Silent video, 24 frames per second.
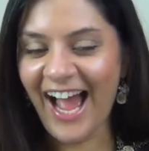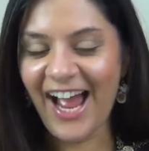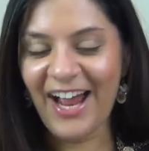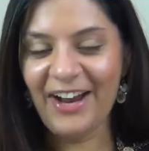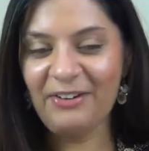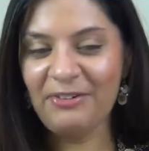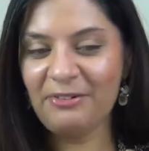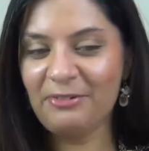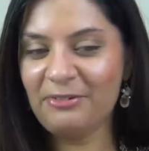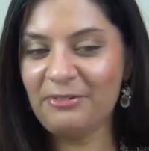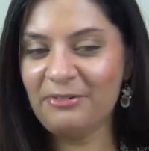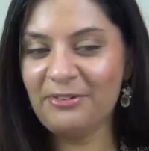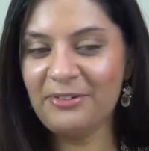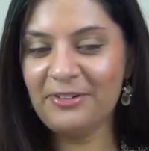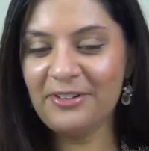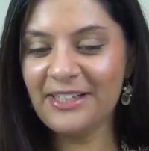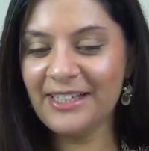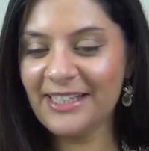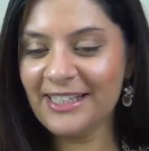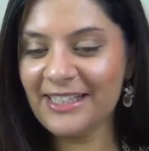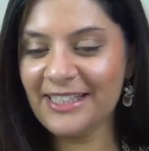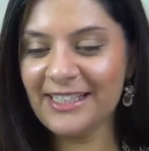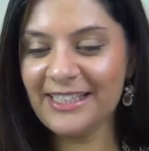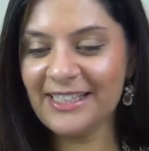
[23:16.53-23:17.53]

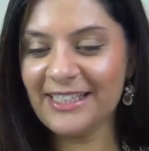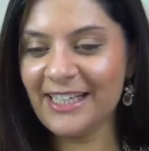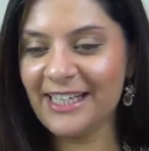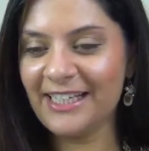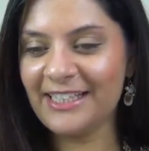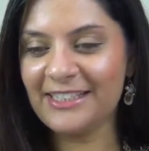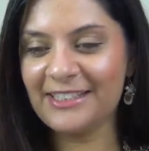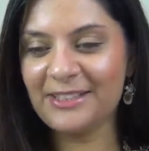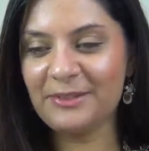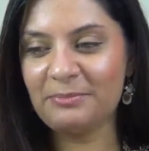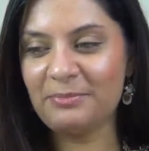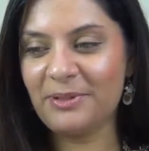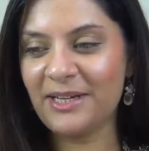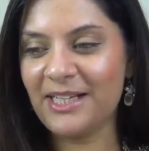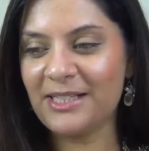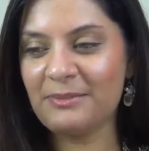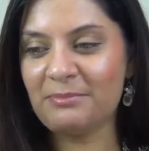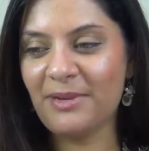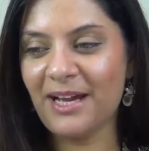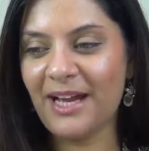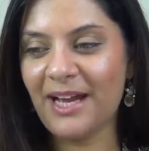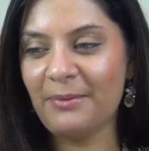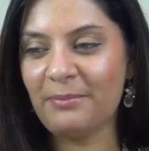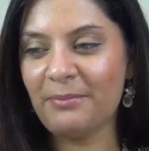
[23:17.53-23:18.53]
It
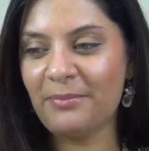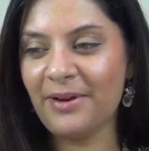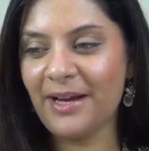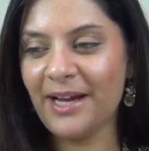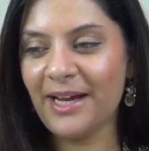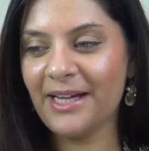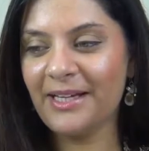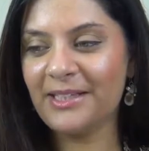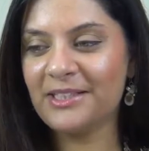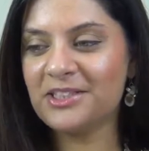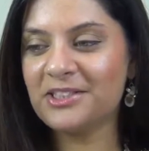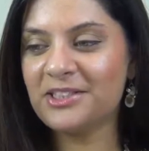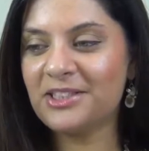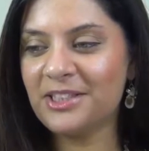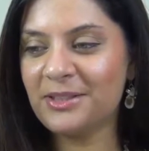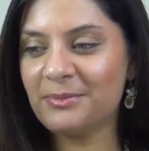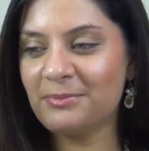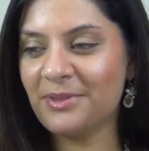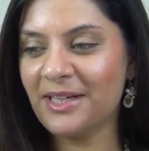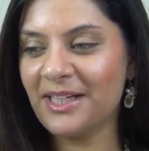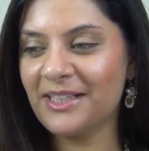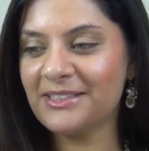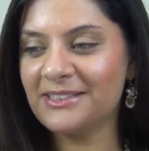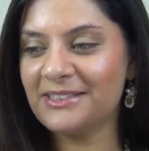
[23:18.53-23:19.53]
depends. My
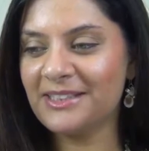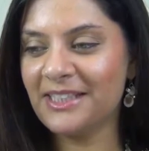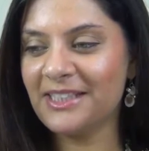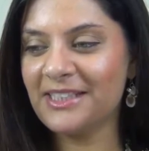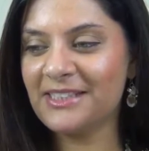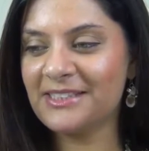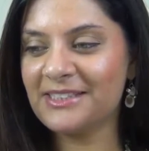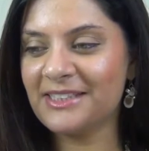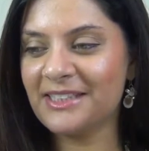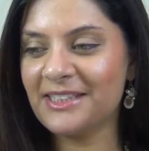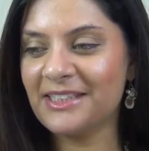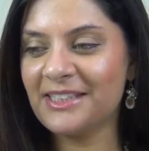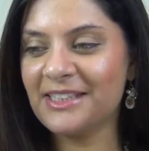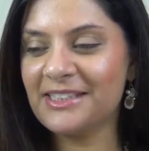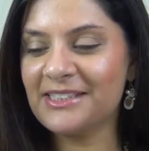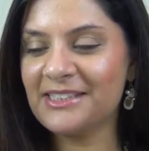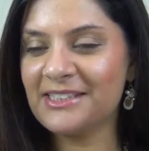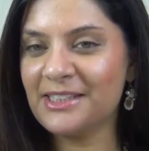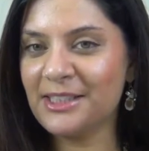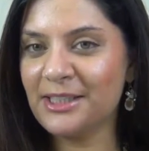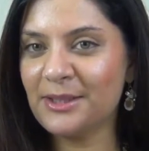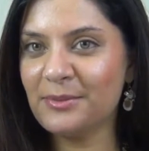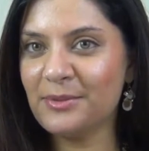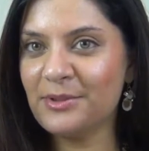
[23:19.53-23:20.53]
taste in
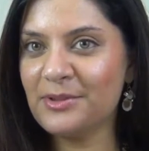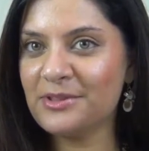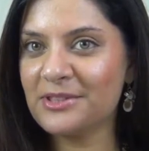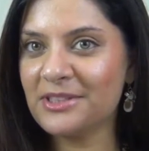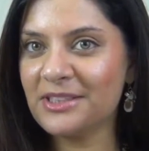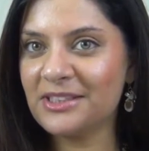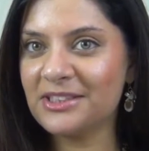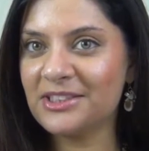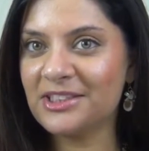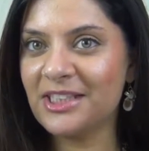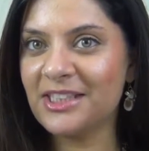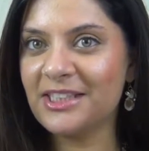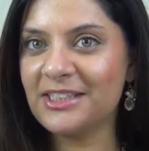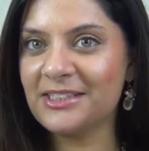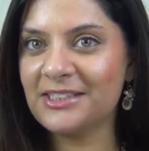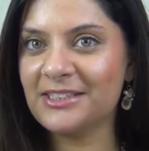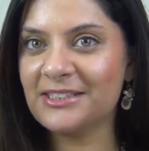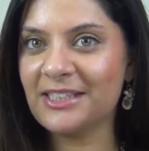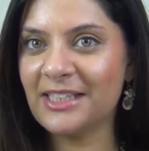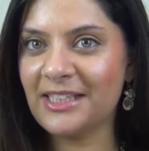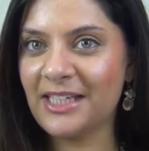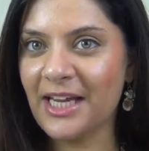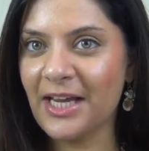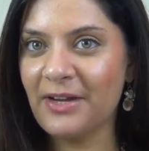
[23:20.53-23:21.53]
listening music
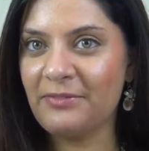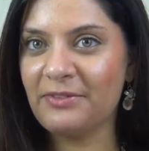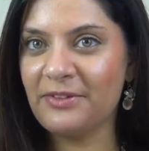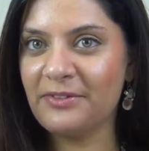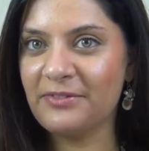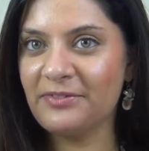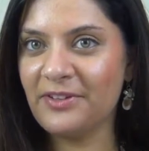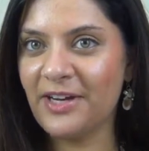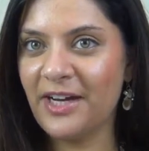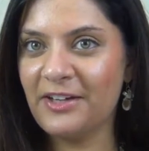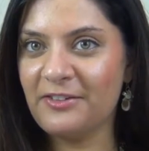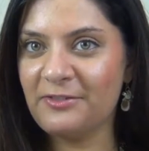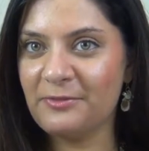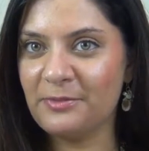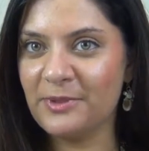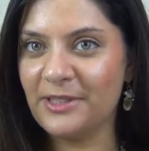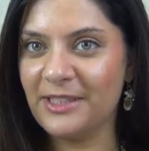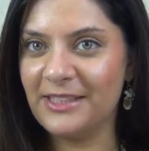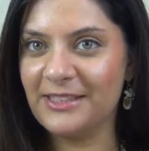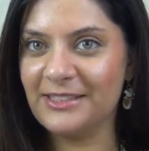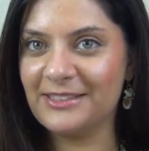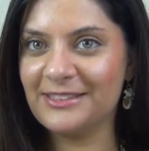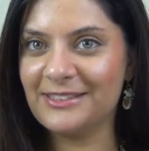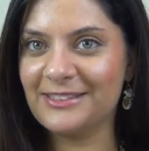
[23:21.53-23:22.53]
changes like every 5
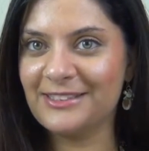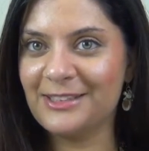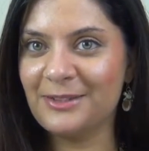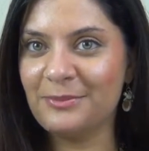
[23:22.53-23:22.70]
minutes.